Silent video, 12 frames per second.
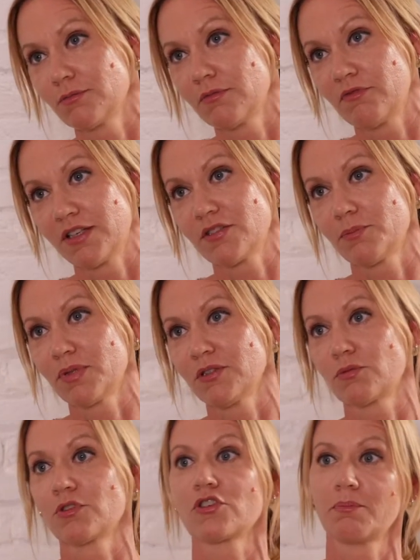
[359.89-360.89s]

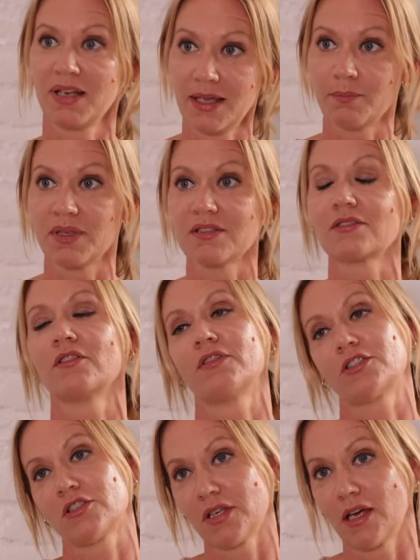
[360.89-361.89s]
recipes which are plant-based or
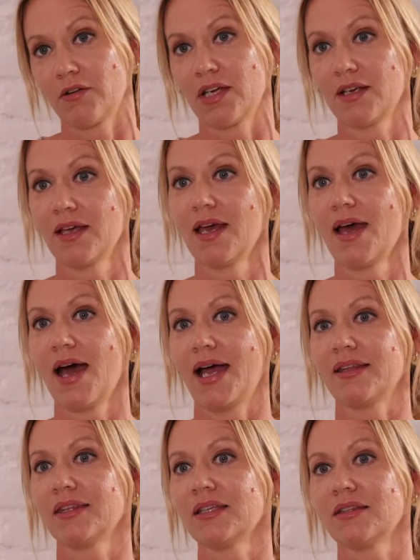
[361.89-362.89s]
vegetarian.
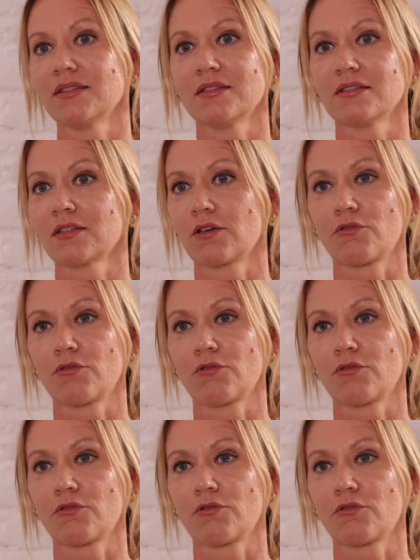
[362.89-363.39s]
I think this is a